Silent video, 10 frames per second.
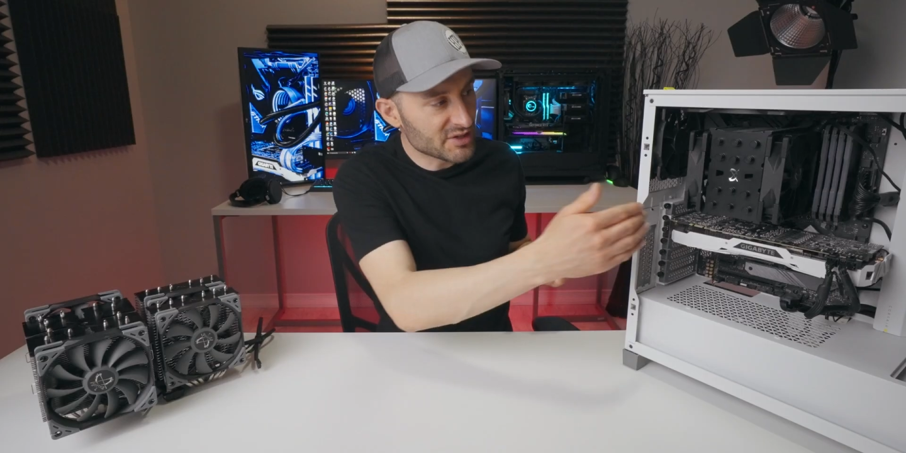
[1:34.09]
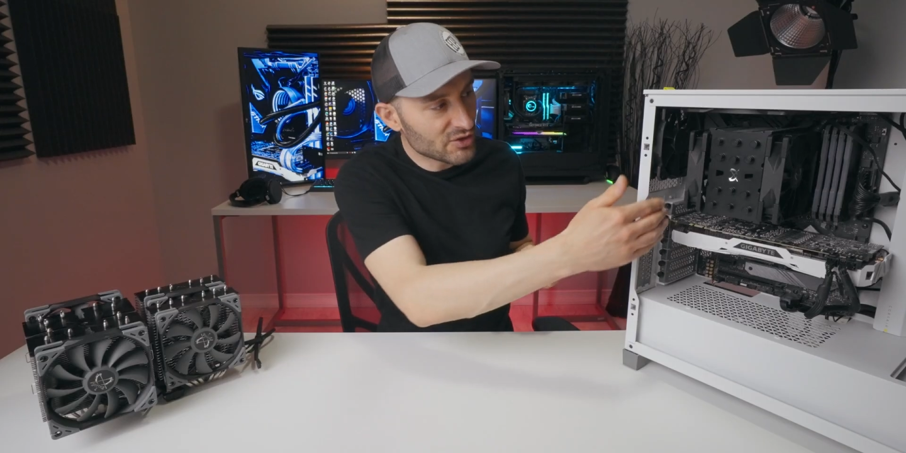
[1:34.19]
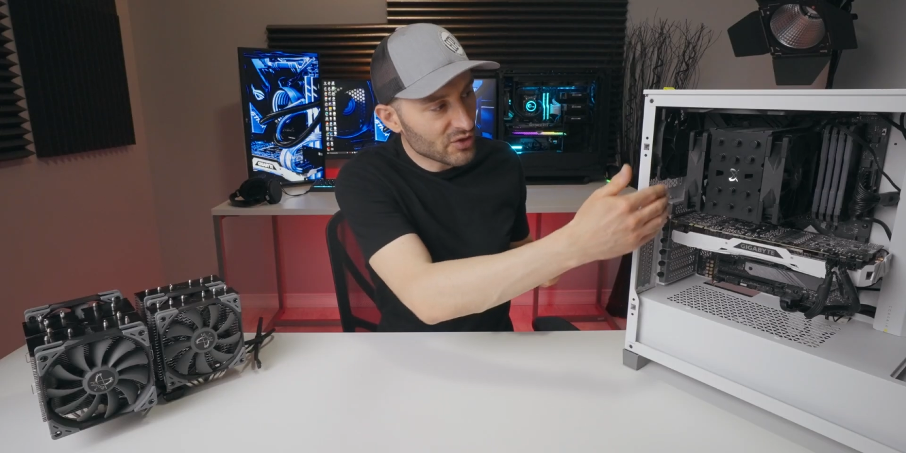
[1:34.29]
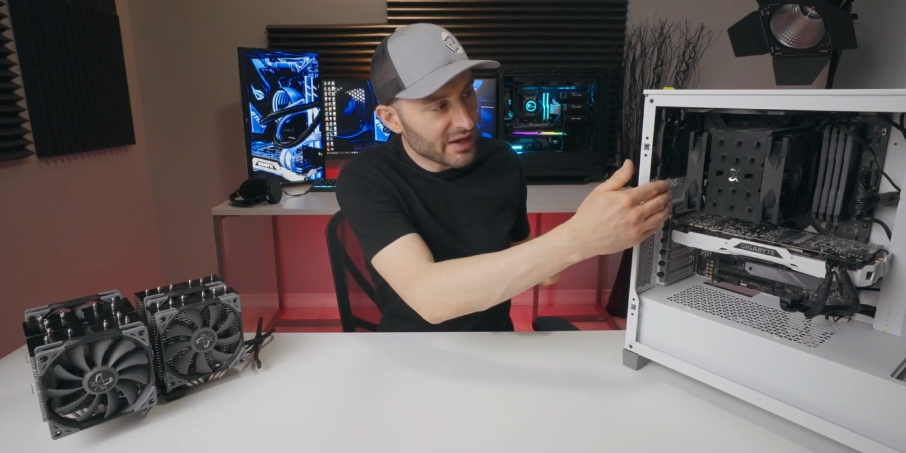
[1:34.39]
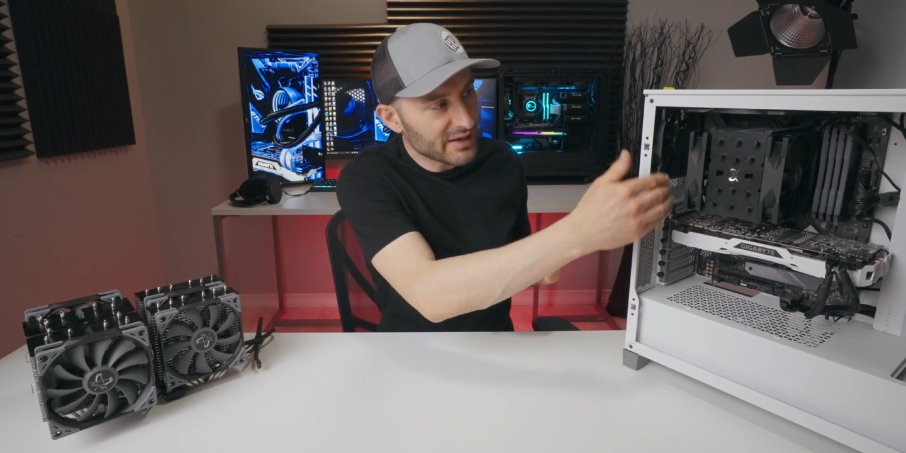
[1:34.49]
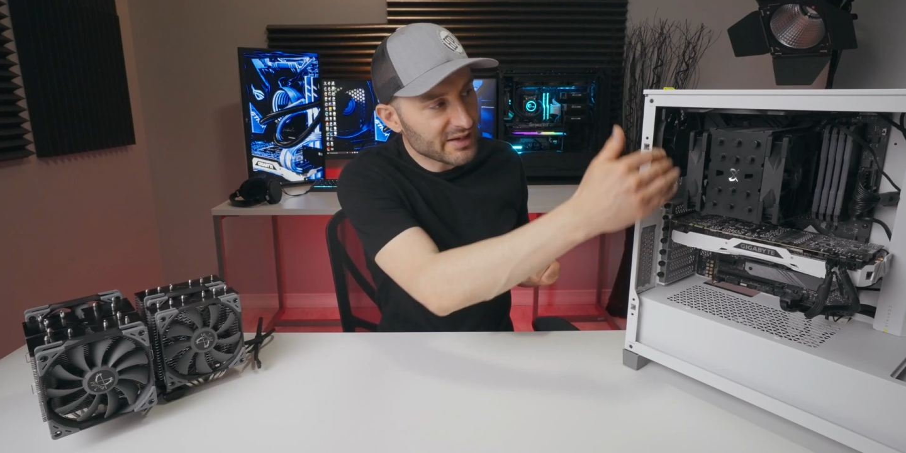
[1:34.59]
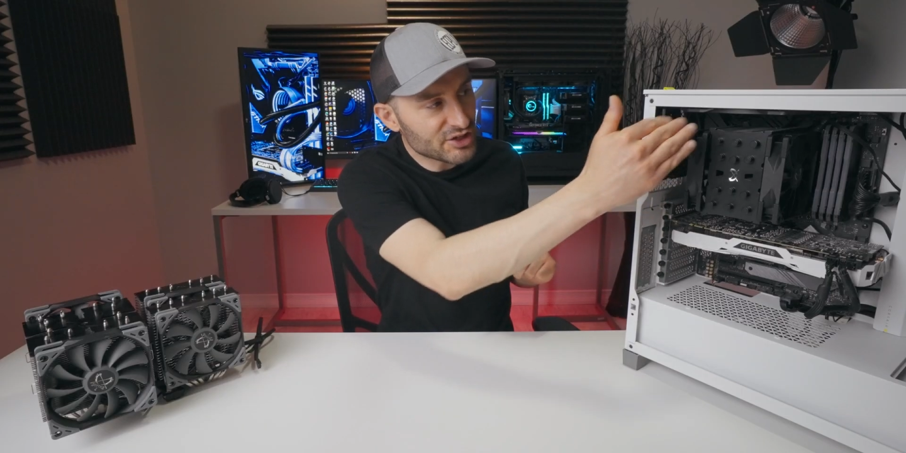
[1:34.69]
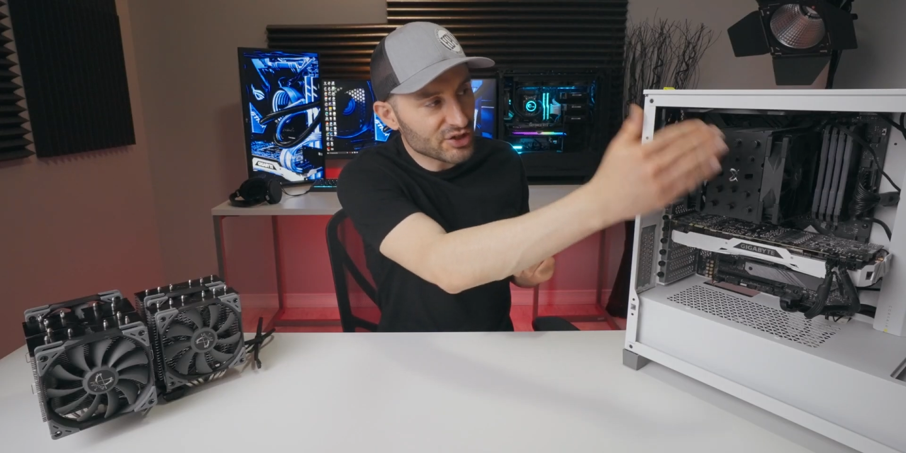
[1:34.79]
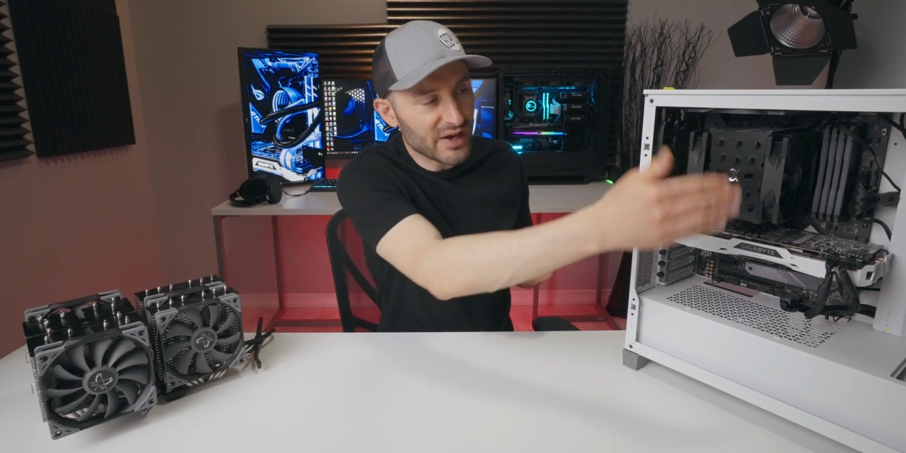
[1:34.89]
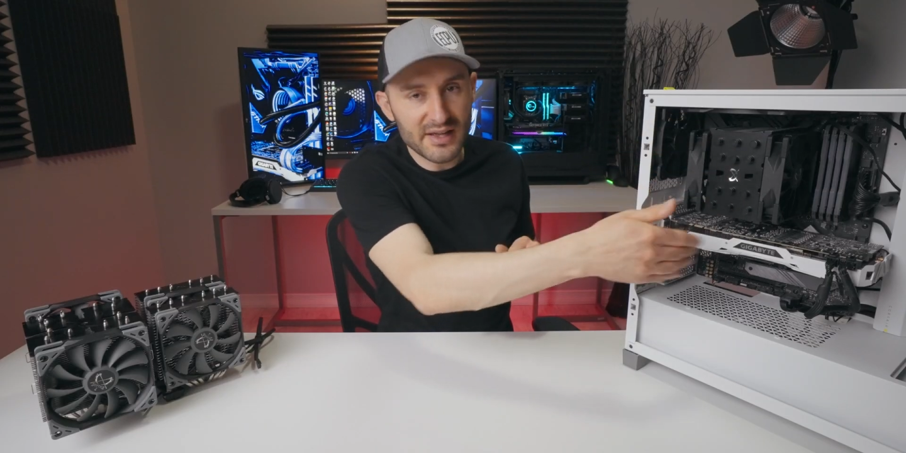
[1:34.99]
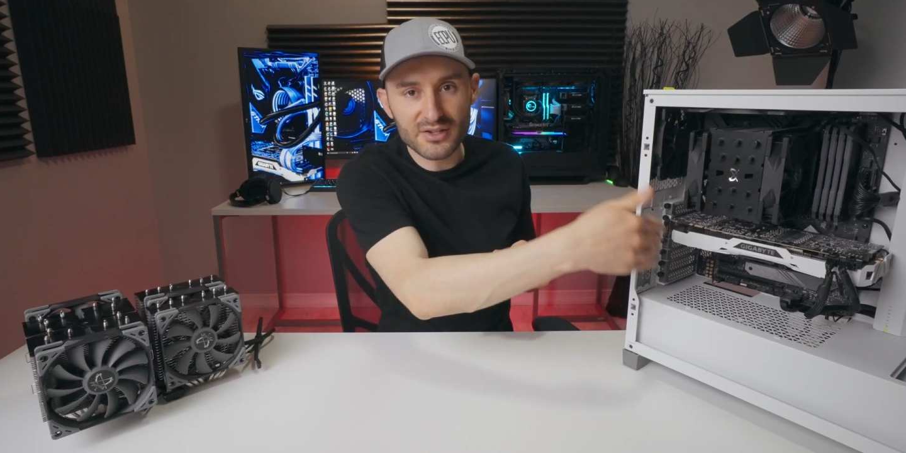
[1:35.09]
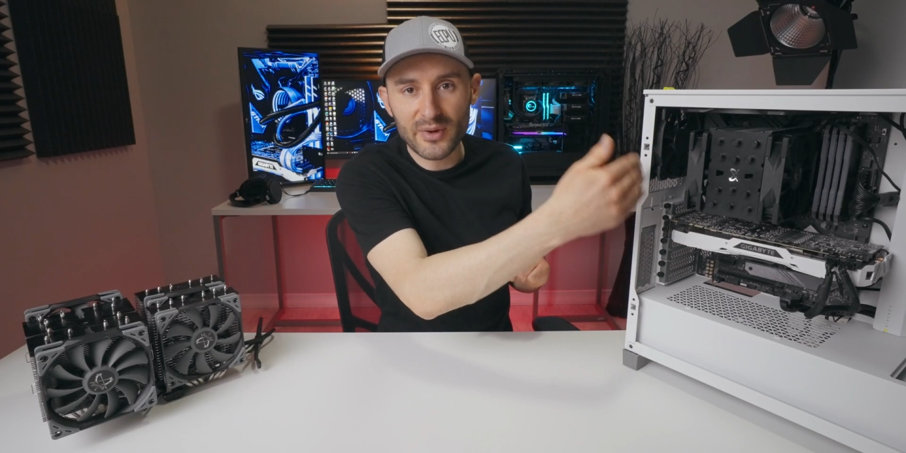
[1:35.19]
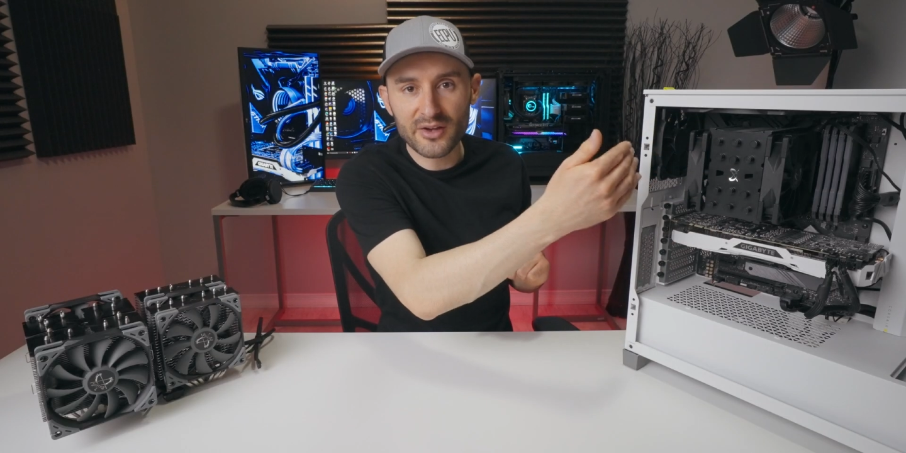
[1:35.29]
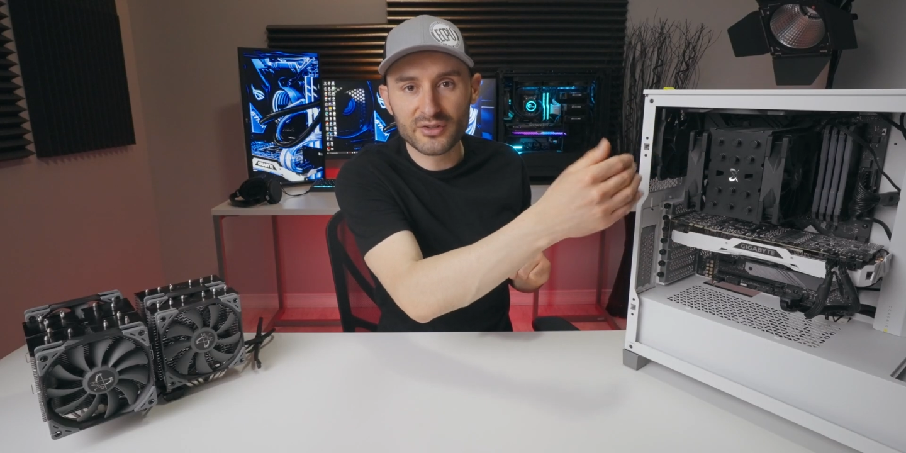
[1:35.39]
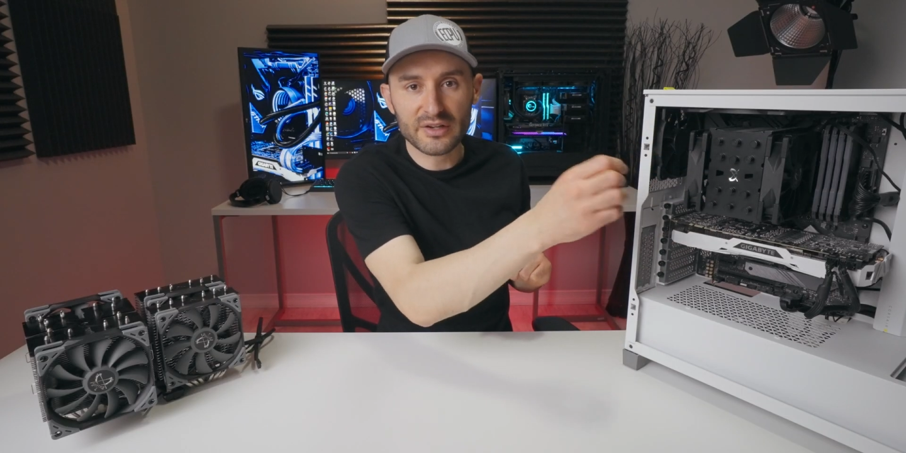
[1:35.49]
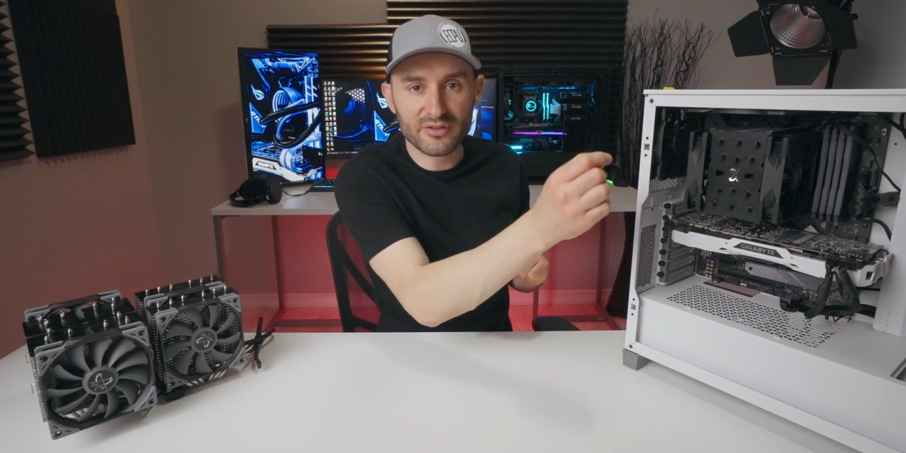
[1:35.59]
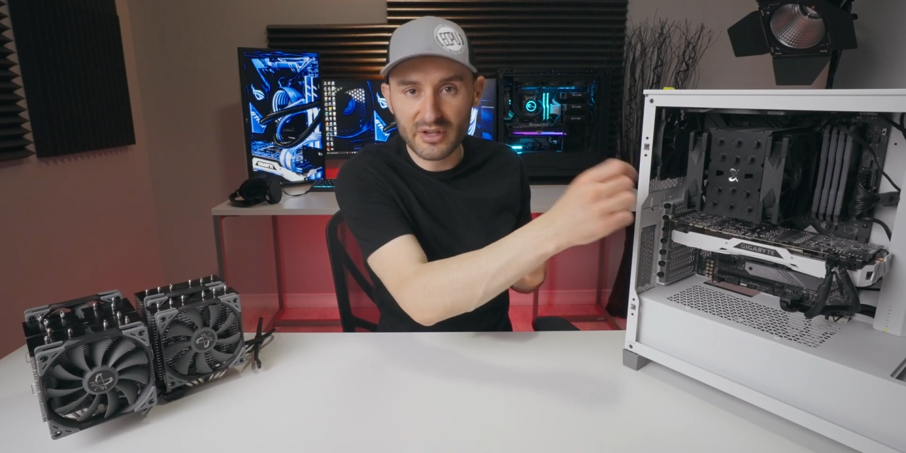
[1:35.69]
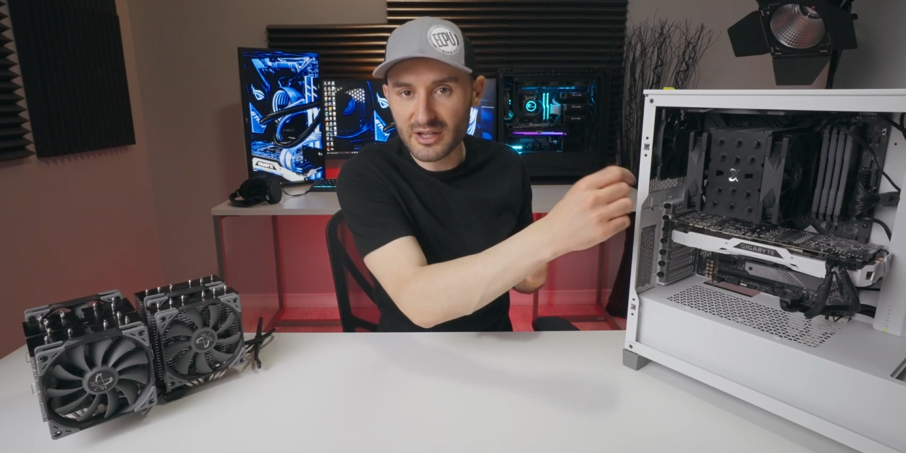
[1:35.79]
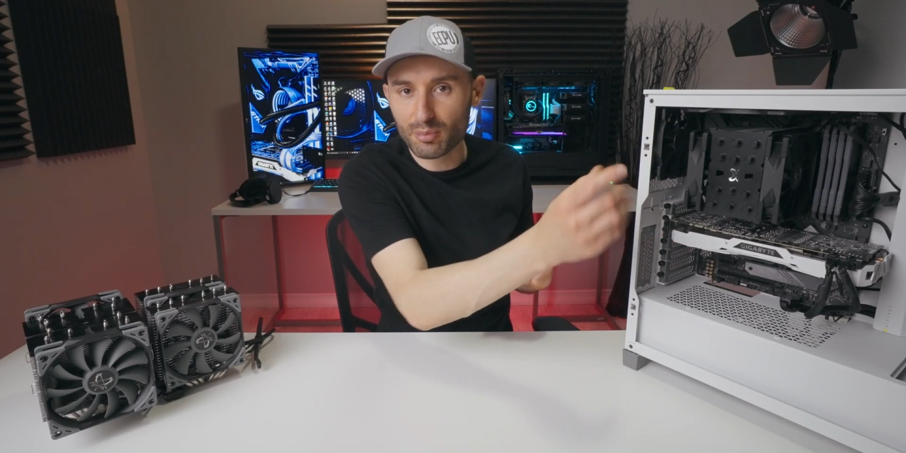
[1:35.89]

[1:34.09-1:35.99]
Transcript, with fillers: can still kind of get your hand around it if you need